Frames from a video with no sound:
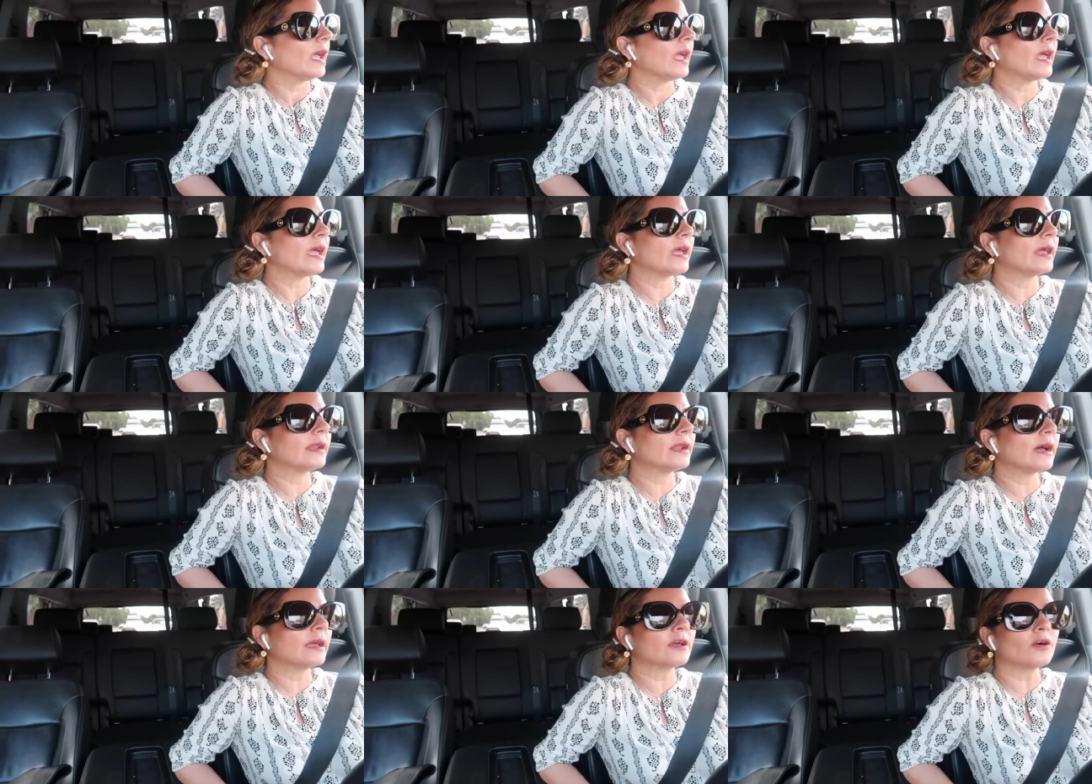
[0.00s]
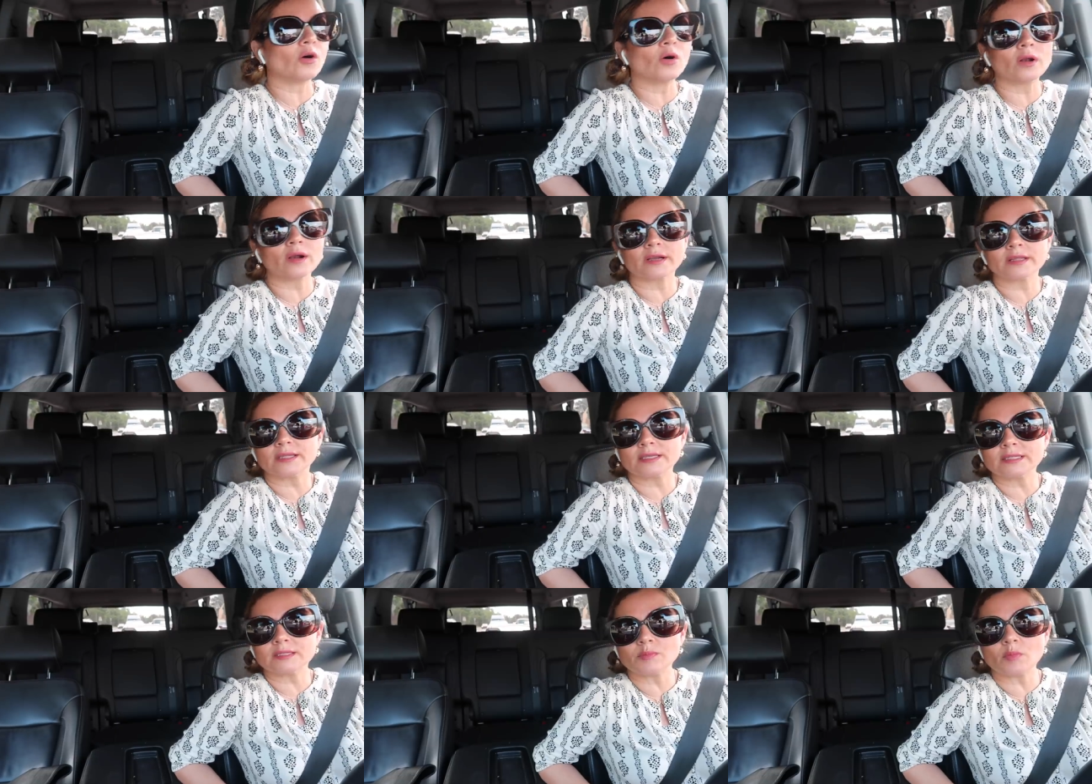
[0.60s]
And I called her
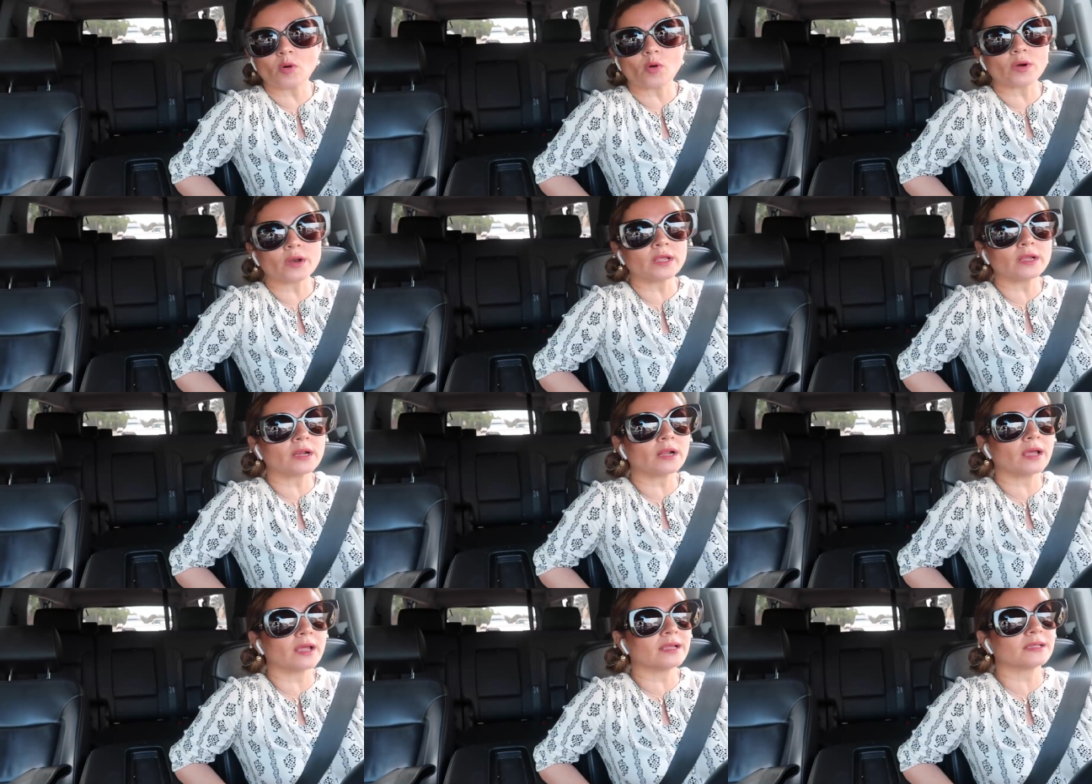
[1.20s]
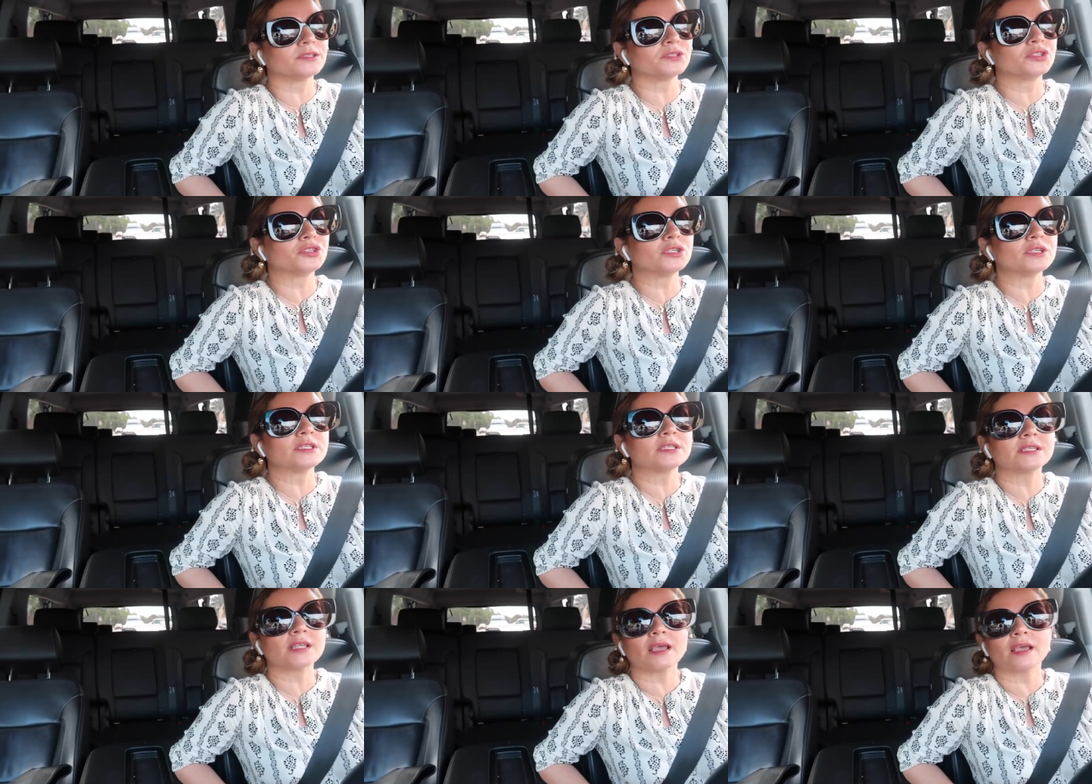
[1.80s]
this morning and
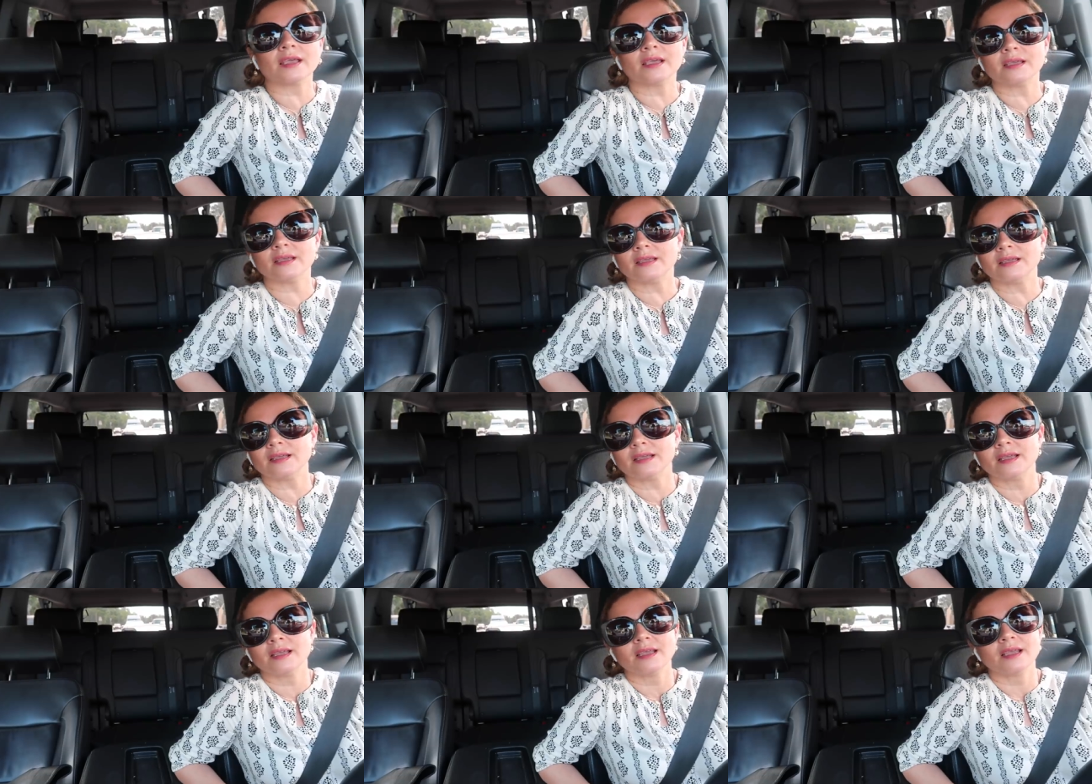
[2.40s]
she said,